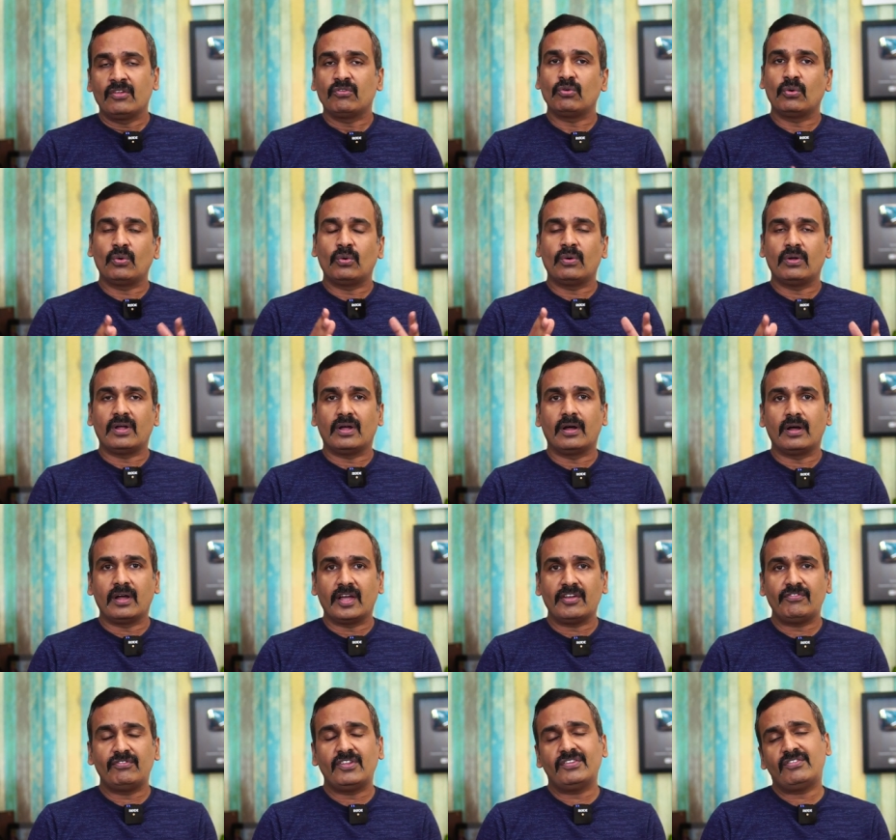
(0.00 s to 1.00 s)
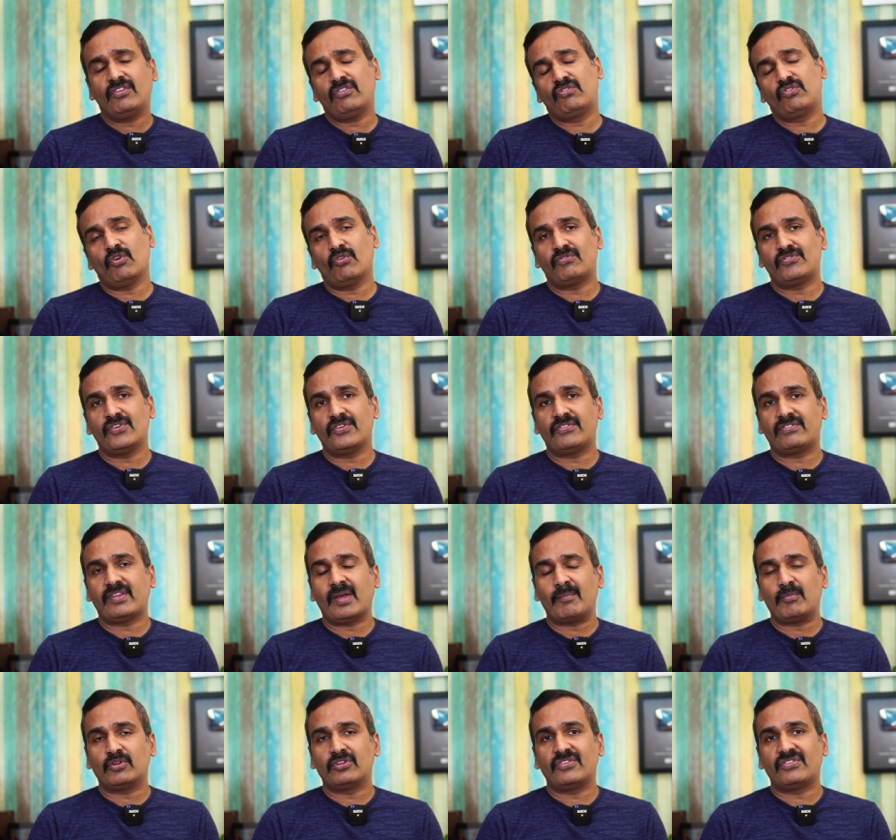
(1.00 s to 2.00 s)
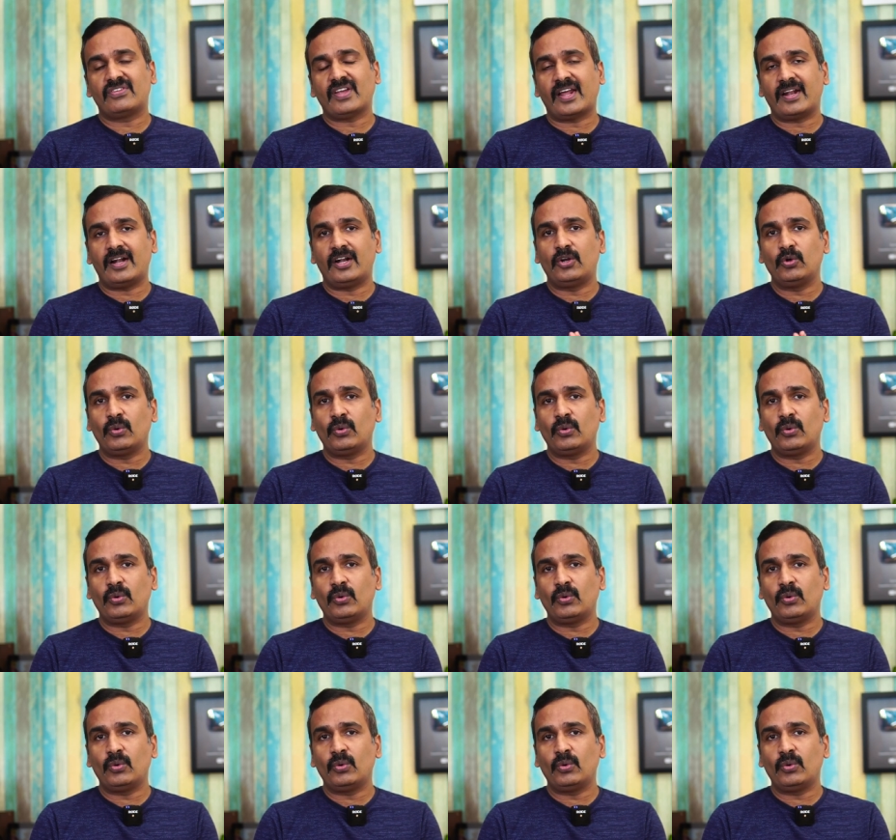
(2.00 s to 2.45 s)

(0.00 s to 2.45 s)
So if this is your first time on this channel,